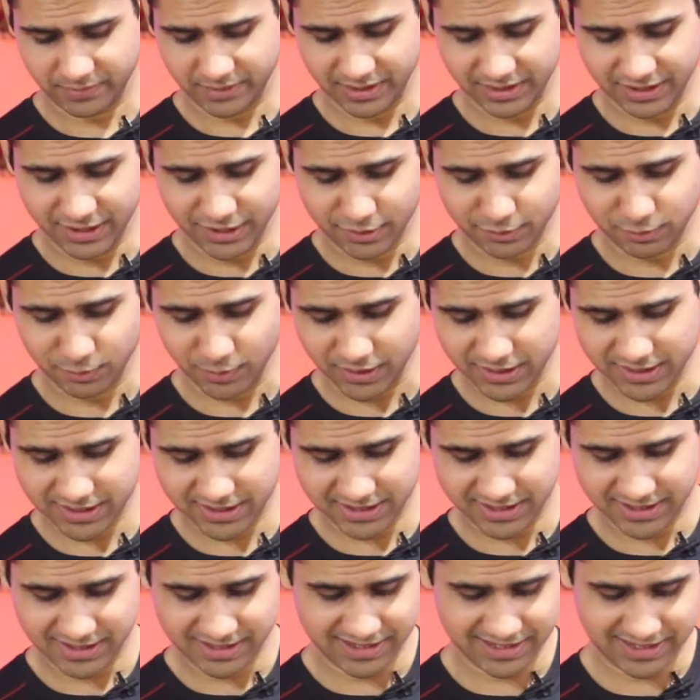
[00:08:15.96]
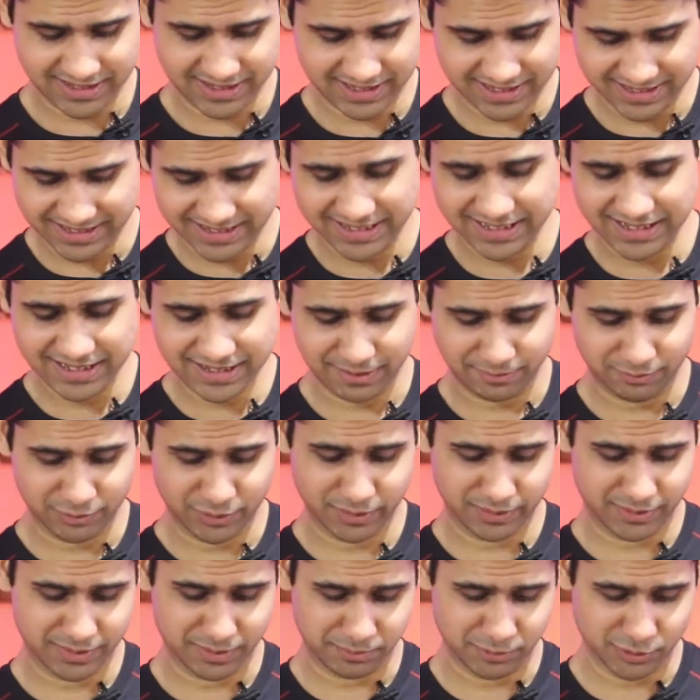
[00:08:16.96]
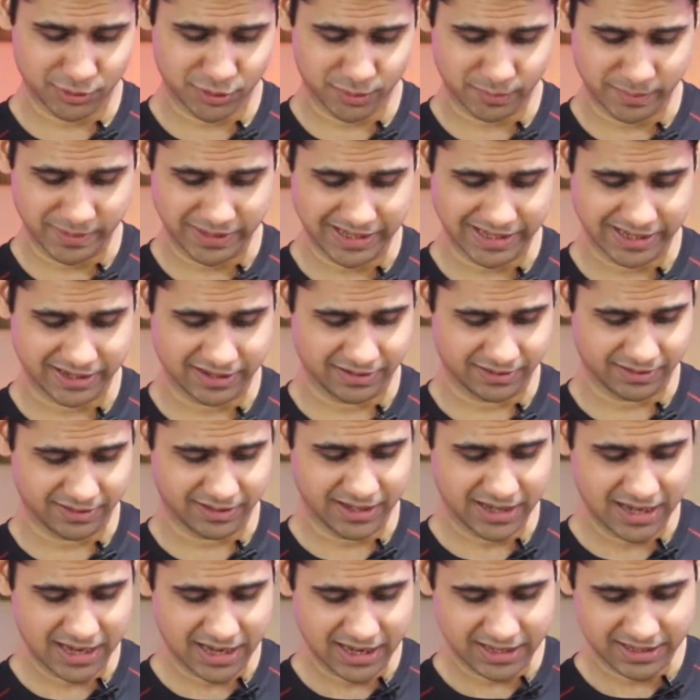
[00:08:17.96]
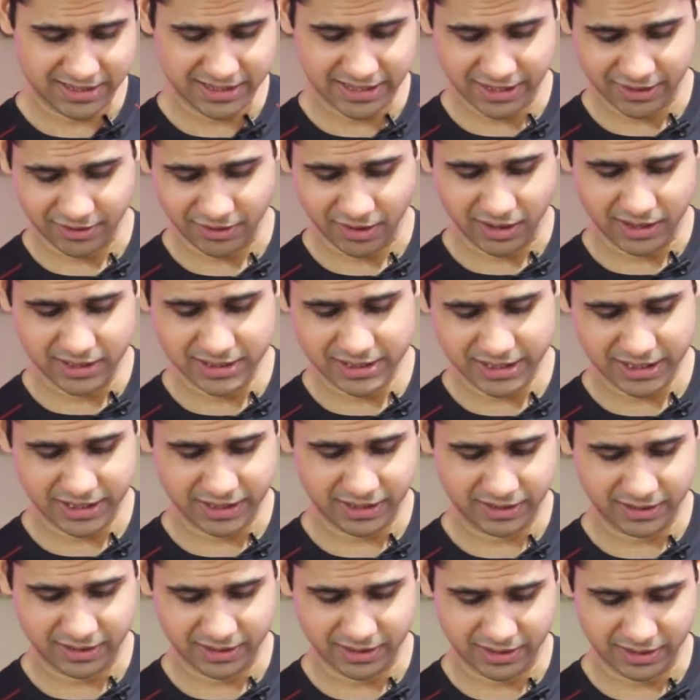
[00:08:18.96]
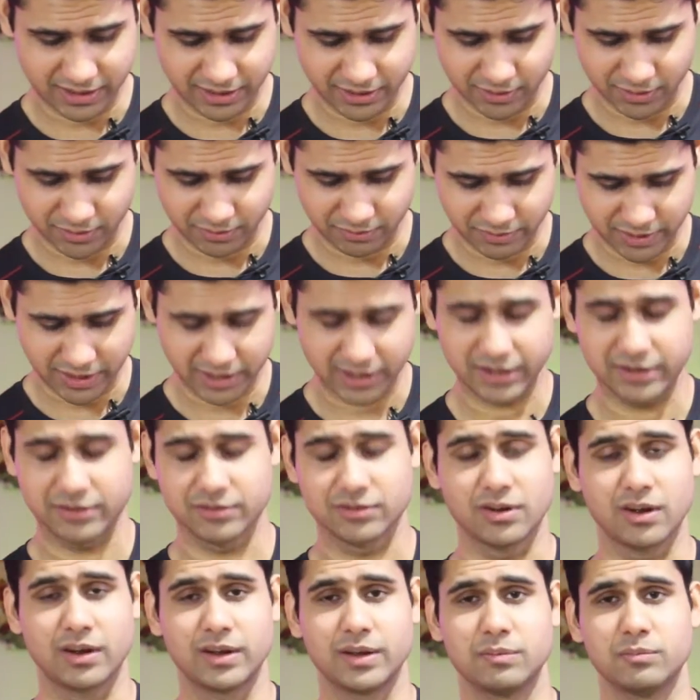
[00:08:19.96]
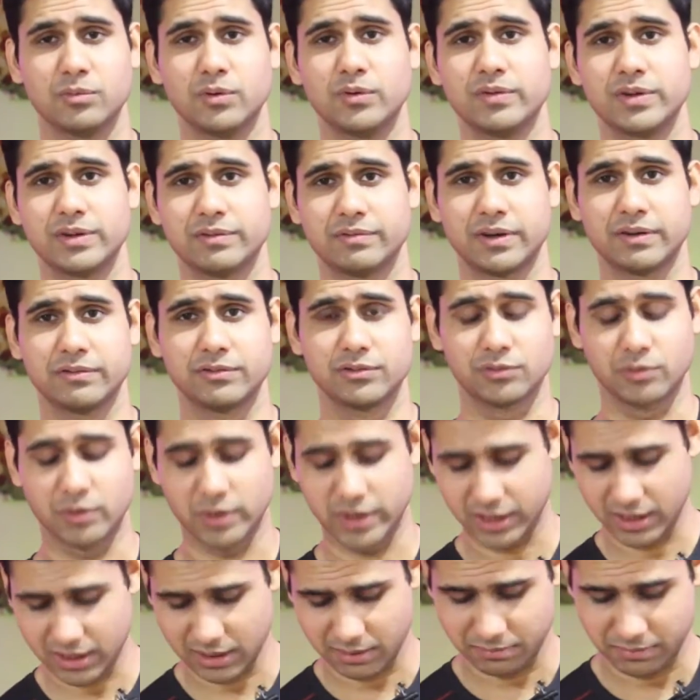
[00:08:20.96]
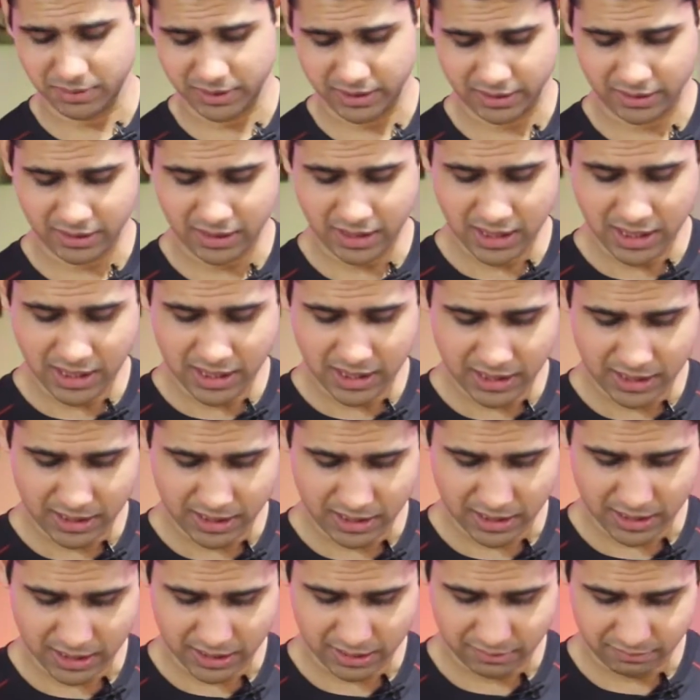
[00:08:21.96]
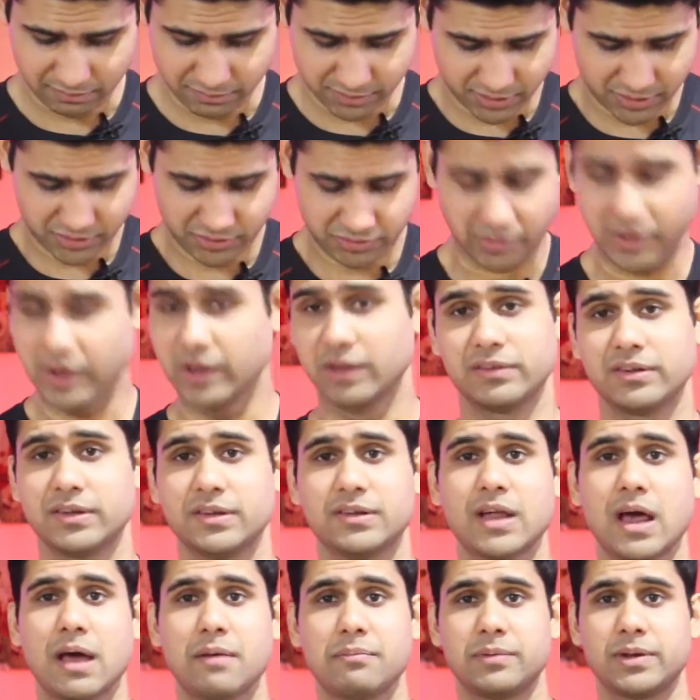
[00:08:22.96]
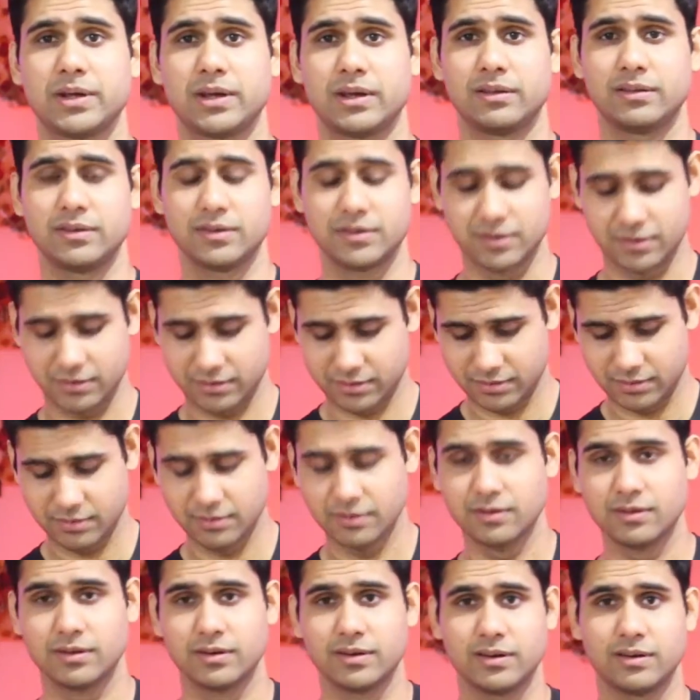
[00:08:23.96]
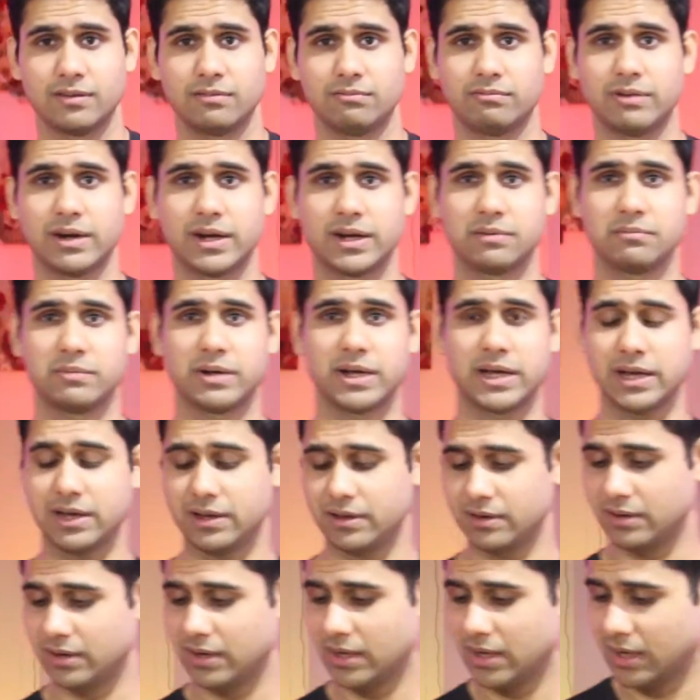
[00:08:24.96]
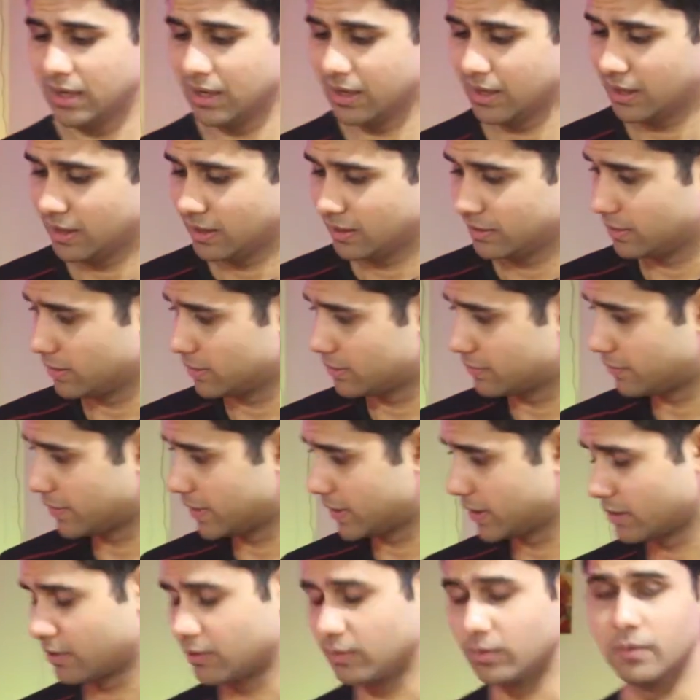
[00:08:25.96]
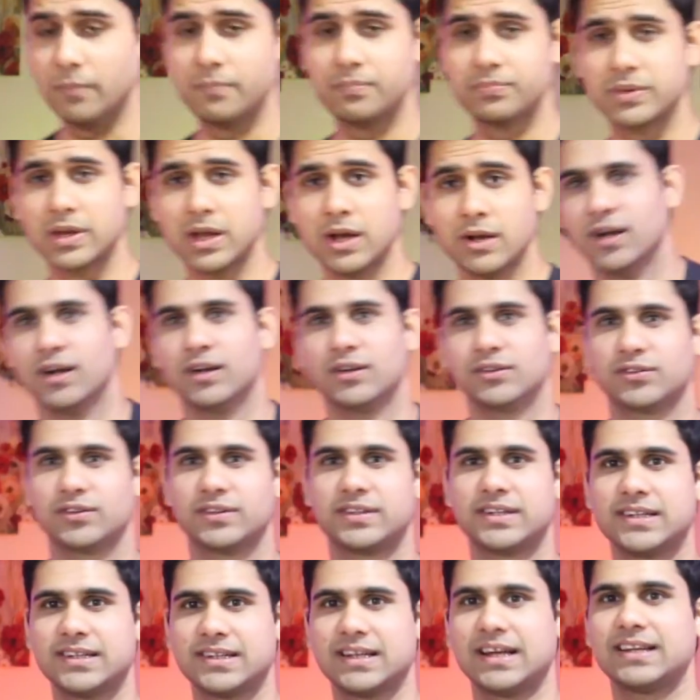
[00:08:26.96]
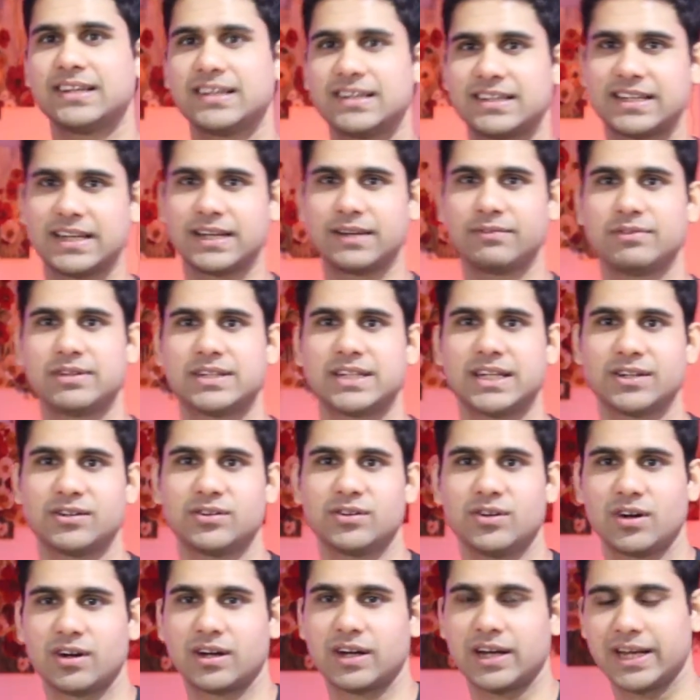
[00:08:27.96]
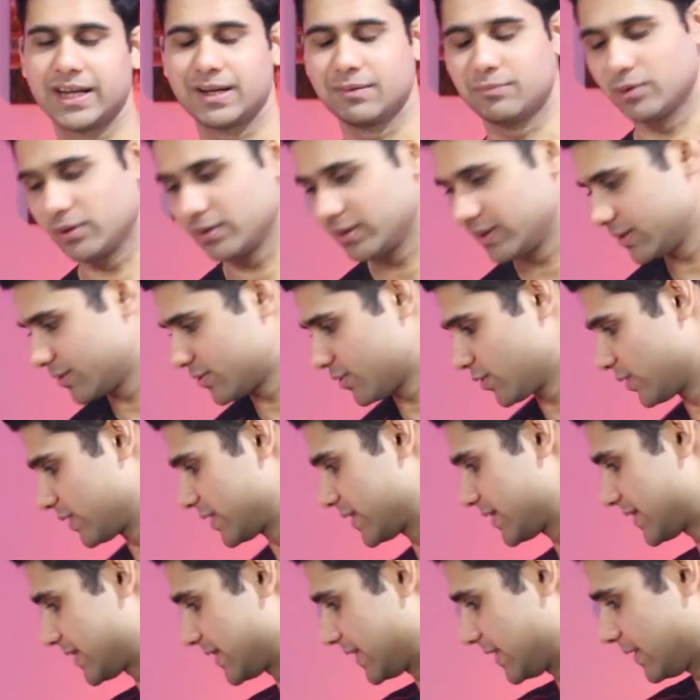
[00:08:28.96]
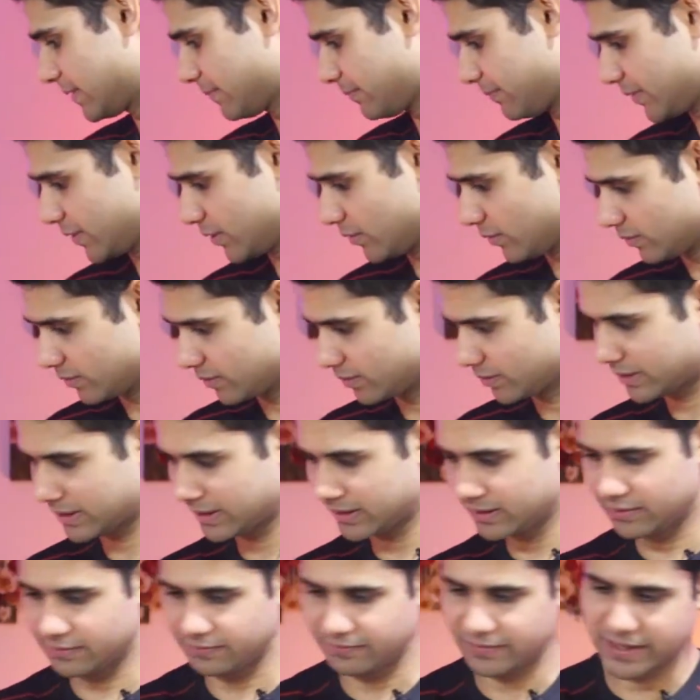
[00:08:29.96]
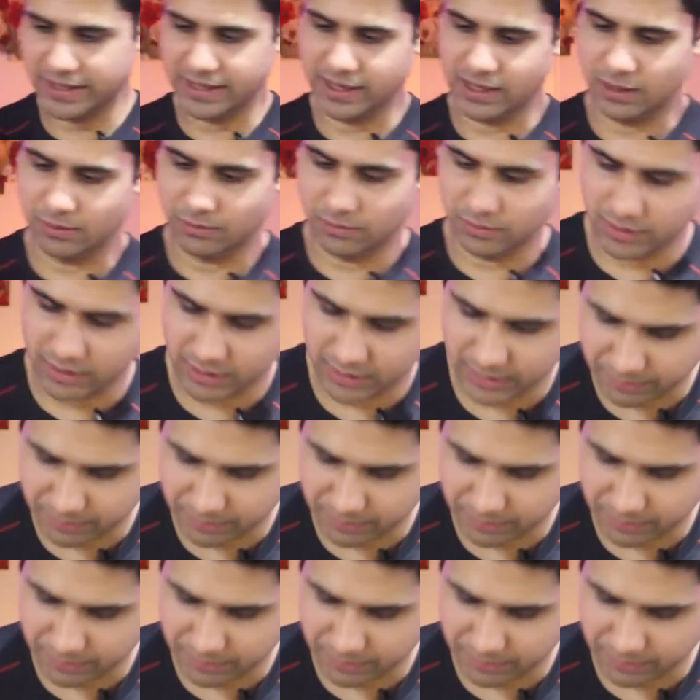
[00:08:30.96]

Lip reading: This is something supposed to be a technology, where I saw in the movies when I was growing up, but this is real, this is happening, and this is right in my hand. That's freaking cool. So this is the other thing which I do not like about this drone is, look at the way how,